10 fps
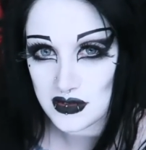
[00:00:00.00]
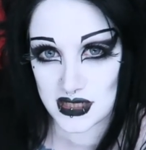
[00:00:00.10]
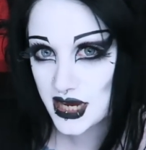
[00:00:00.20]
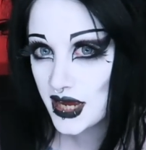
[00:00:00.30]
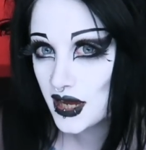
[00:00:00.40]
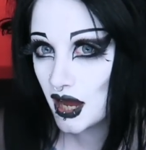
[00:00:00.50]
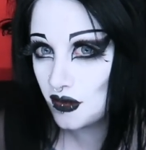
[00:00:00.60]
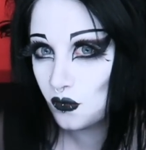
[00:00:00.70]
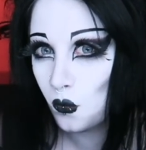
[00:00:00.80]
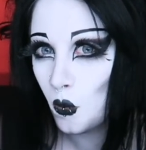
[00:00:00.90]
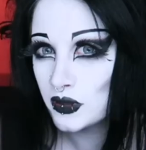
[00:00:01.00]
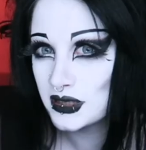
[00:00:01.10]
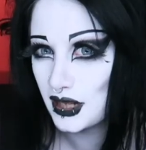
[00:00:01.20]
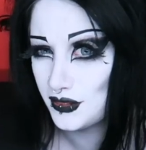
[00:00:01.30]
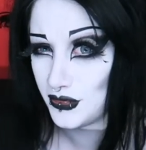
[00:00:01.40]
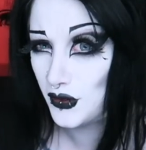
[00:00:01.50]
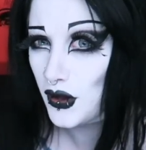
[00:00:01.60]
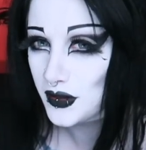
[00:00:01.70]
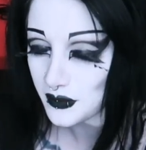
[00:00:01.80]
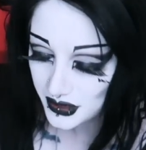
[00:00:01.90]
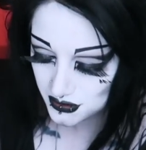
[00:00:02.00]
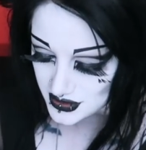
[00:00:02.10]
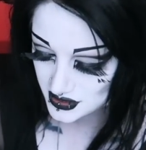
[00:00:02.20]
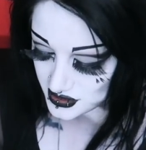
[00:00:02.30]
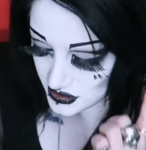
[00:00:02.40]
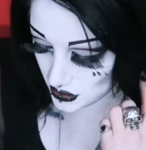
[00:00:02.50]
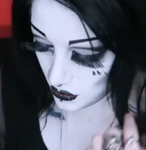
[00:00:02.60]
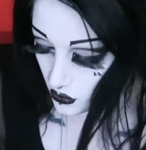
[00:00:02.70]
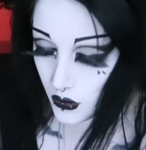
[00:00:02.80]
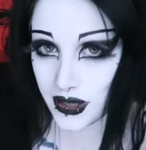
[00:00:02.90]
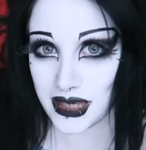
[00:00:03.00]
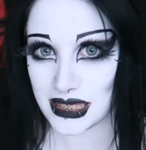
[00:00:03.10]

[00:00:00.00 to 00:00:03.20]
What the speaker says: other day, I've worn it a lot because it's so